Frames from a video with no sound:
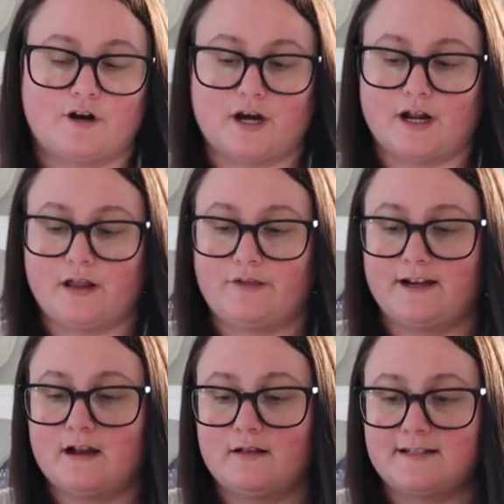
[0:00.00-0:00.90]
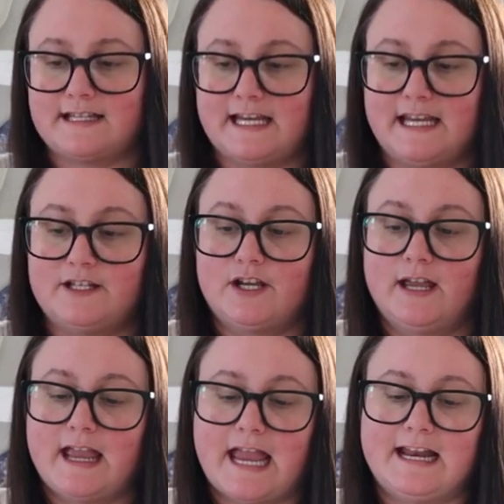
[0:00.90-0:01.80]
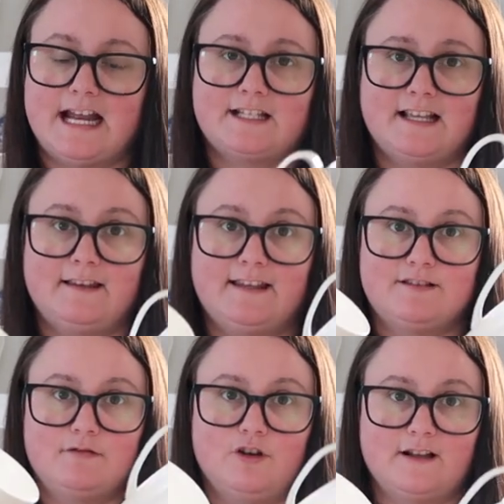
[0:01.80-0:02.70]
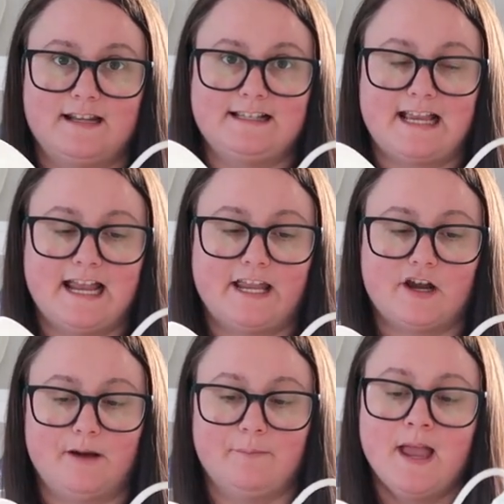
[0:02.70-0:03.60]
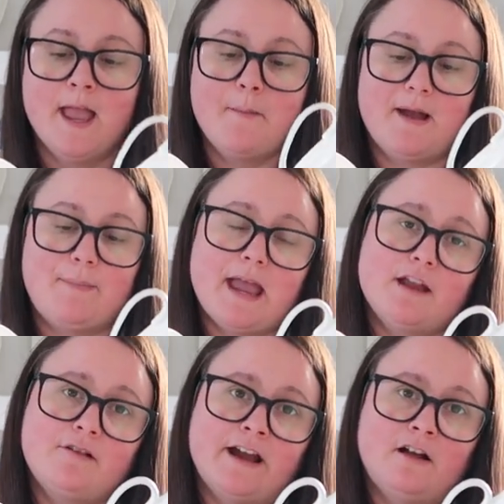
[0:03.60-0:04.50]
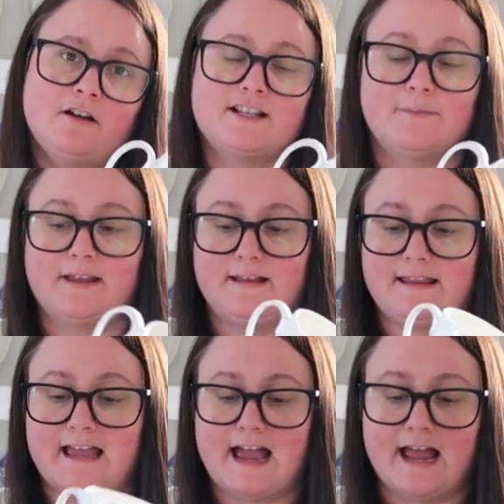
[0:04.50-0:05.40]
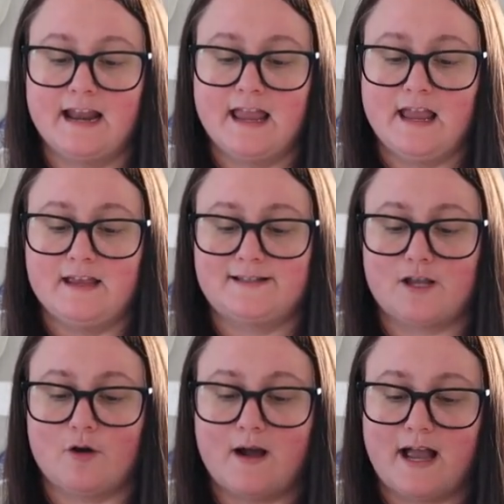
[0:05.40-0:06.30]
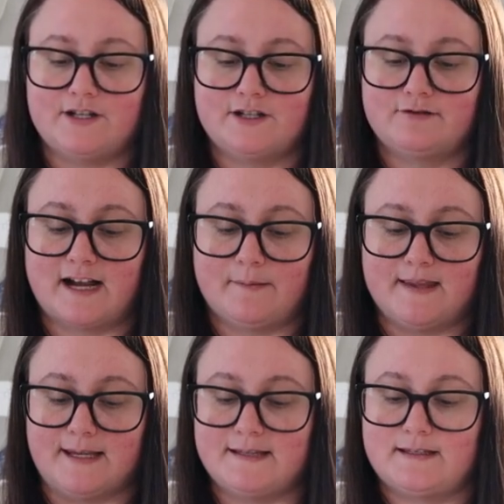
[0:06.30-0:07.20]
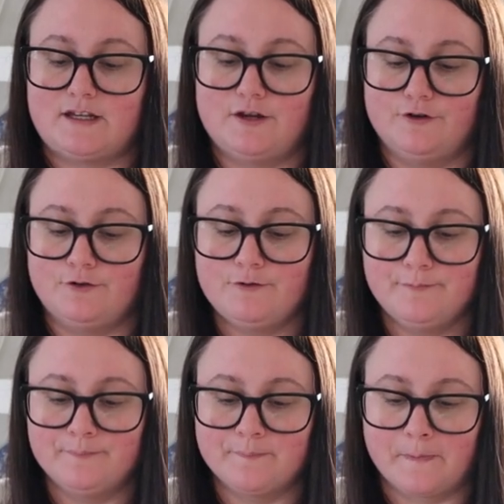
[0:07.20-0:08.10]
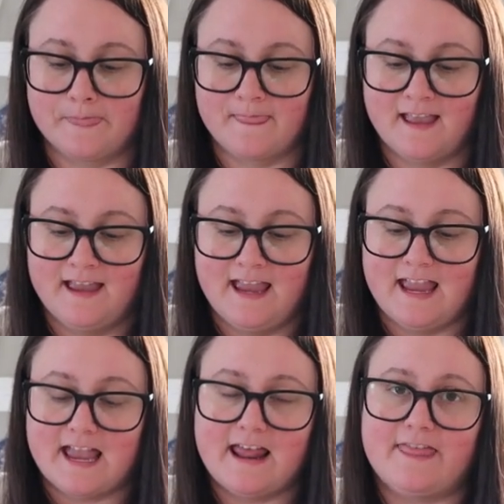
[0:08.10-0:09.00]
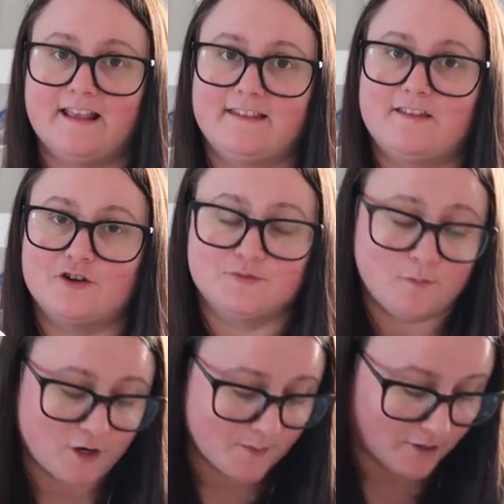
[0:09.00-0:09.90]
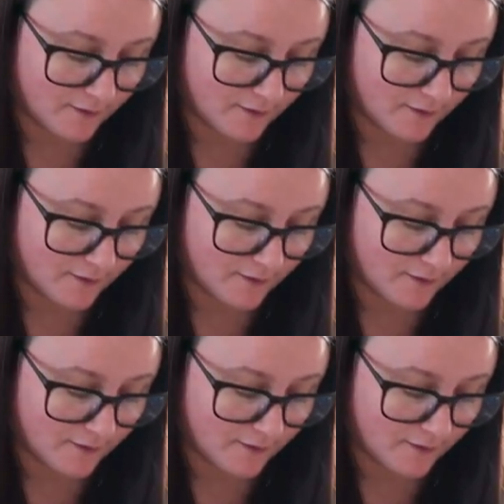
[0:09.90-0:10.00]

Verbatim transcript: were $3 each. And I just think that these will look nice hanging on my peg rail or something like that. So I just grabbed these two. And I think that those will work